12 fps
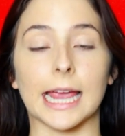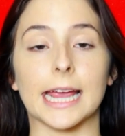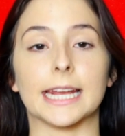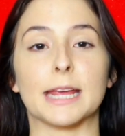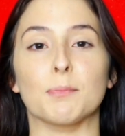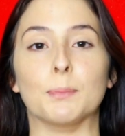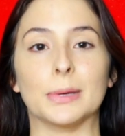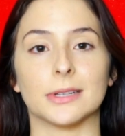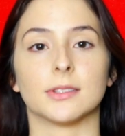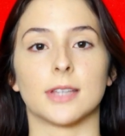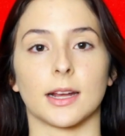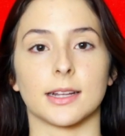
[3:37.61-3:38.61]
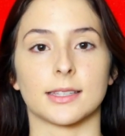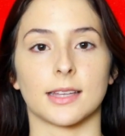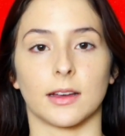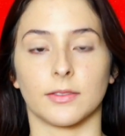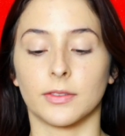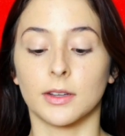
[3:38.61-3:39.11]
and it builds on
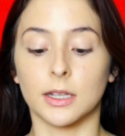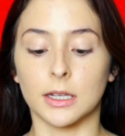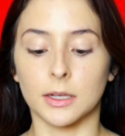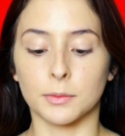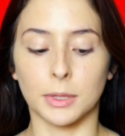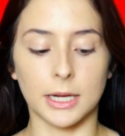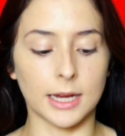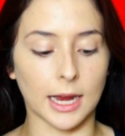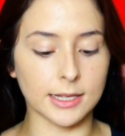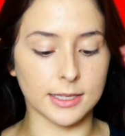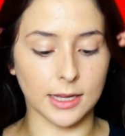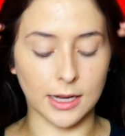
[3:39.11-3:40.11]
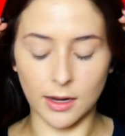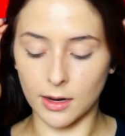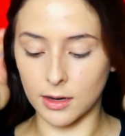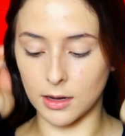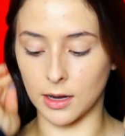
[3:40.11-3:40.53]
itself pretty nicely.